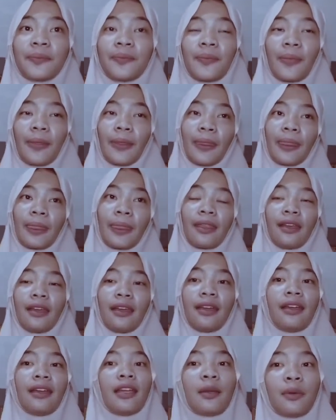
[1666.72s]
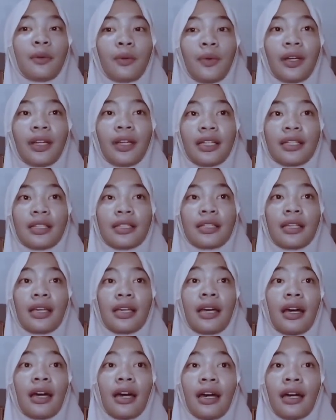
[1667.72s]
Now, one is, are the
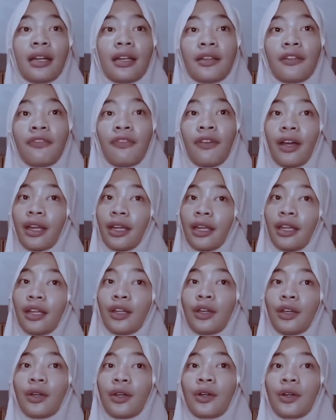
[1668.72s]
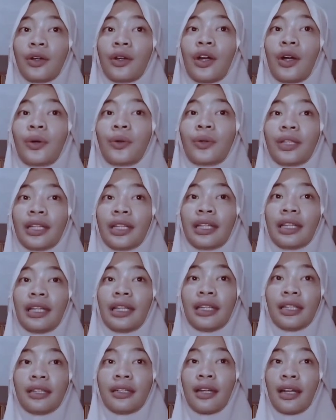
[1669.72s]
findings grounded in the data?
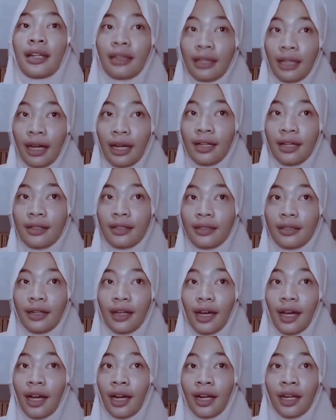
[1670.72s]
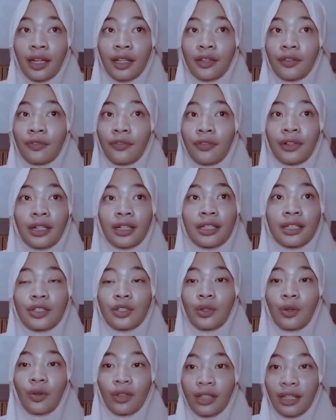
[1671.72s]
Are inference logical?
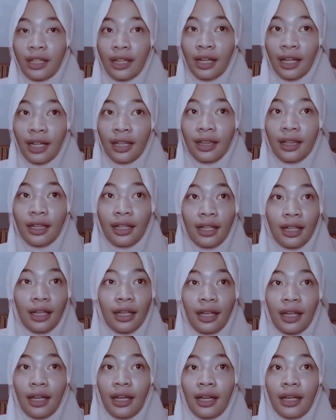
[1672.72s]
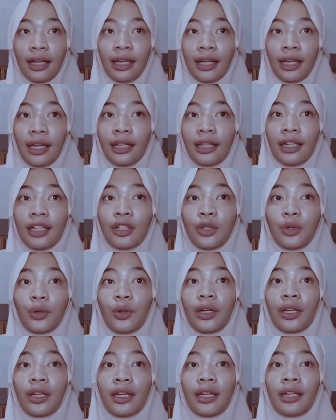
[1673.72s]
Can inquiry,
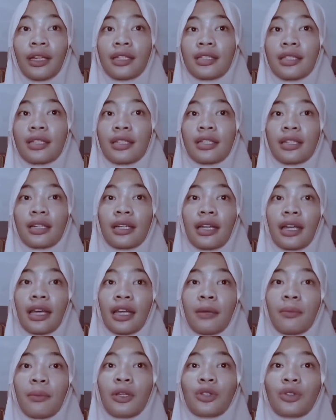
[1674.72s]
decision, and methodological